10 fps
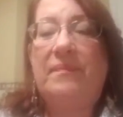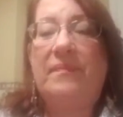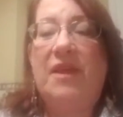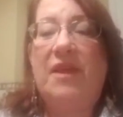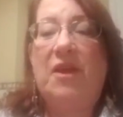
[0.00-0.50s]

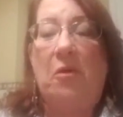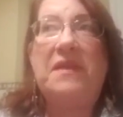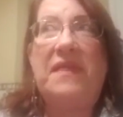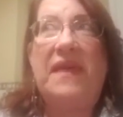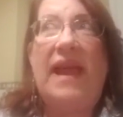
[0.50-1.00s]
The
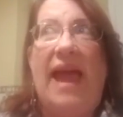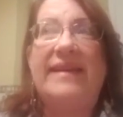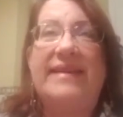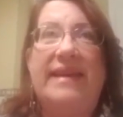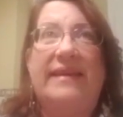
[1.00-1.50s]
only thing I
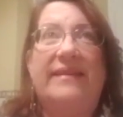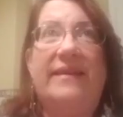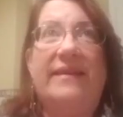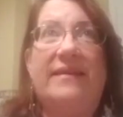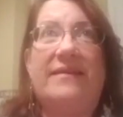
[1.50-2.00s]
did
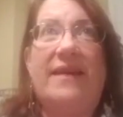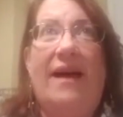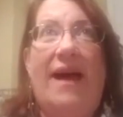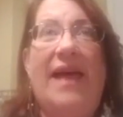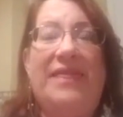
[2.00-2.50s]

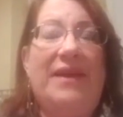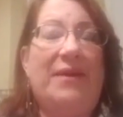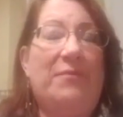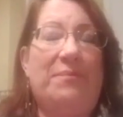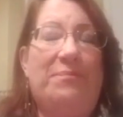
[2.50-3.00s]
to, I
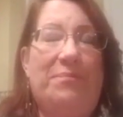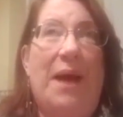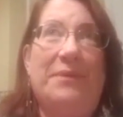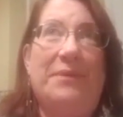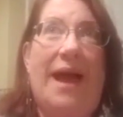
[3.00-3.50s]
think,
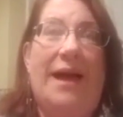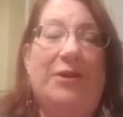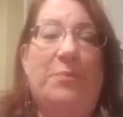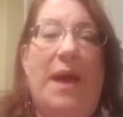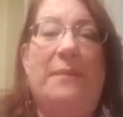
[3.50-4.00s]
probably
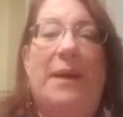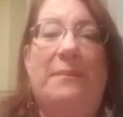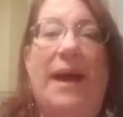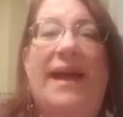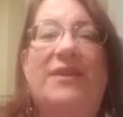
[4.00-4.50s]
occupy my
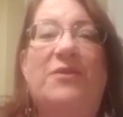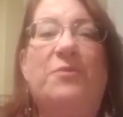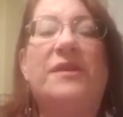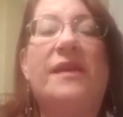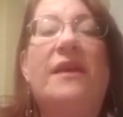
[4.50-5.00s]
mind
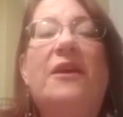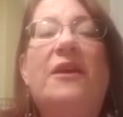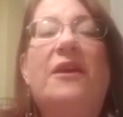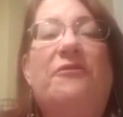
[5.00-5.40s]
was to